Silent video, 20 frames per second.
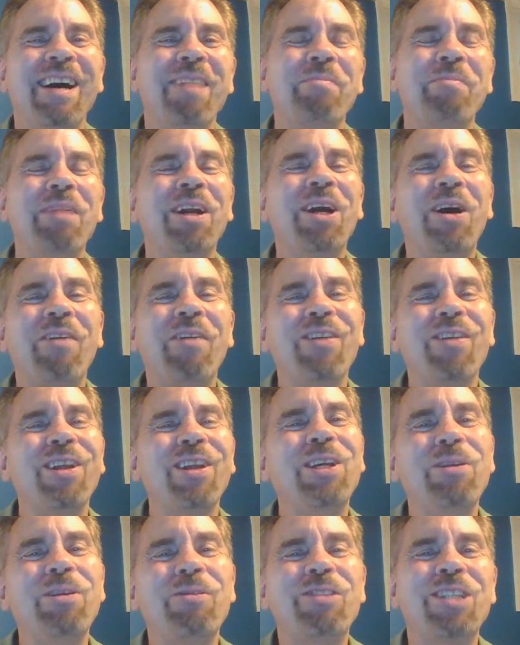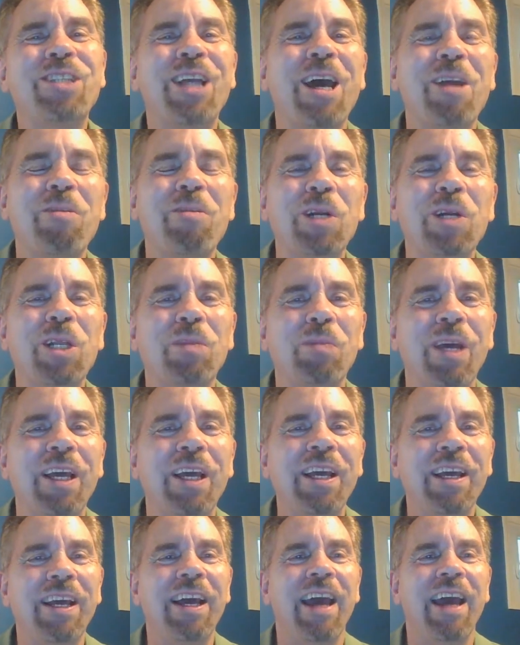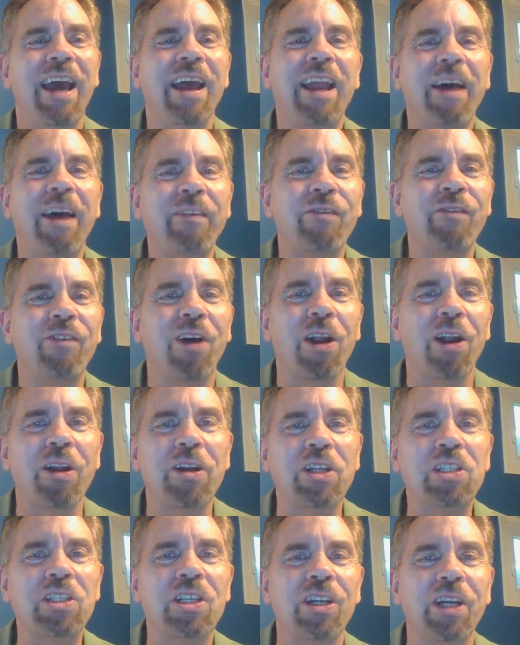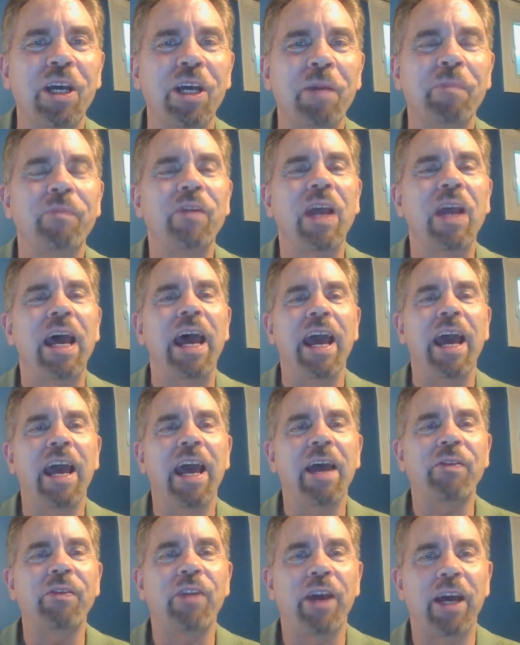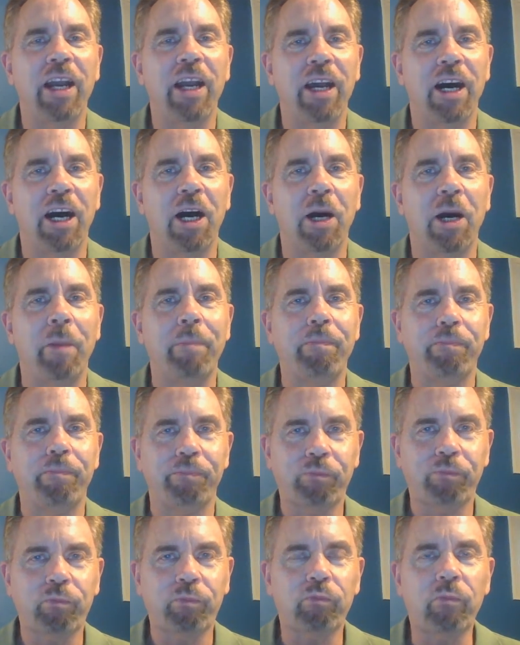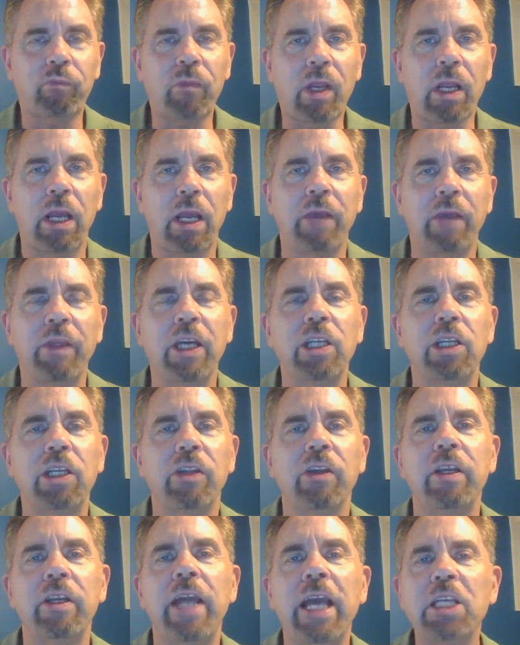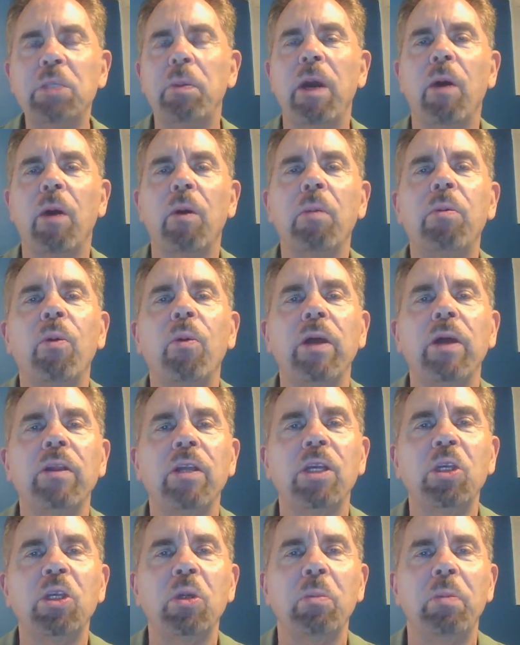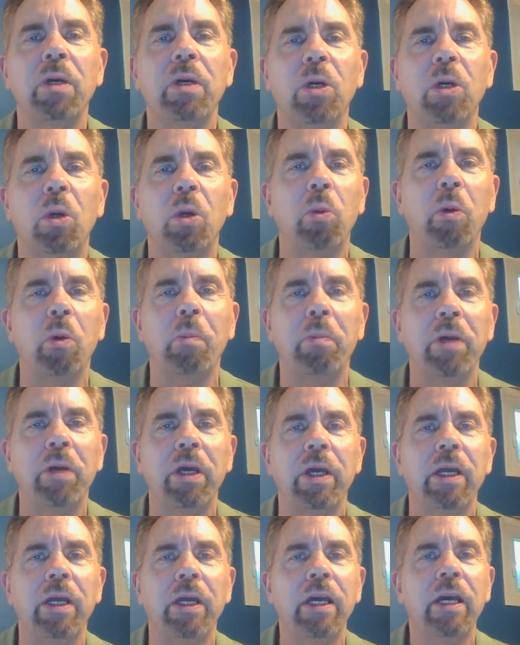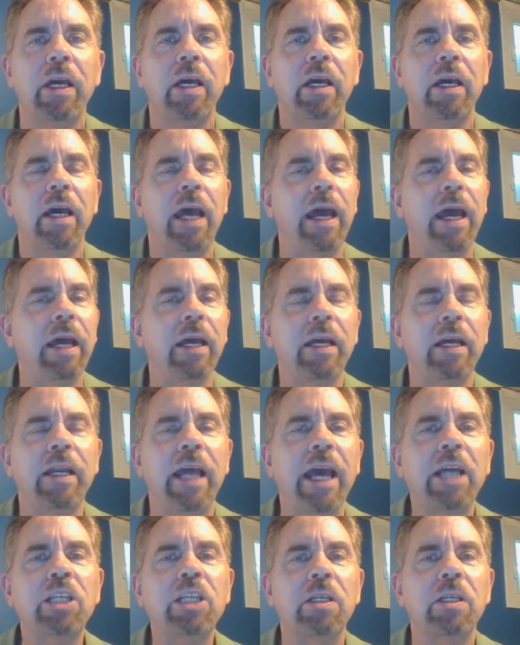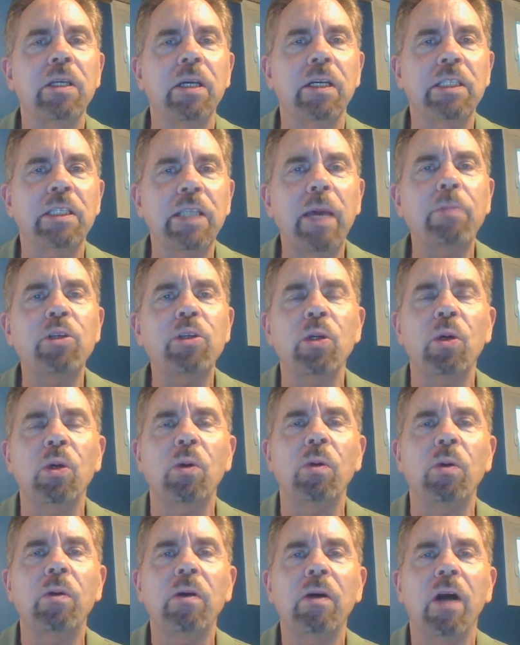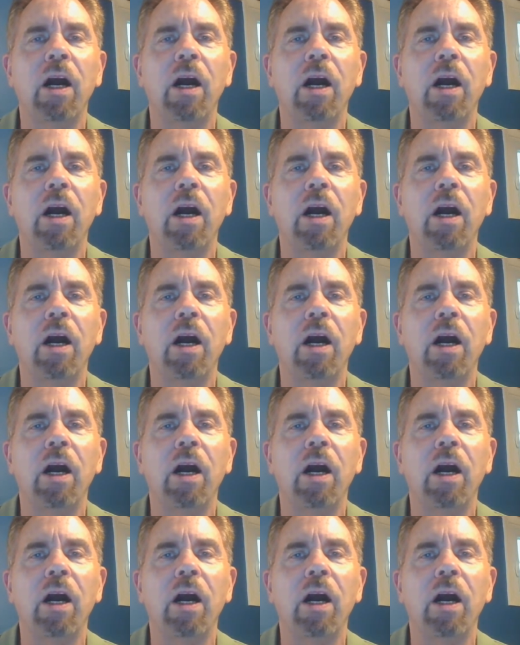But hopefully you've stayed with me and haven't fallen asleep, and that the next PowerPoint that you build will be an exceptional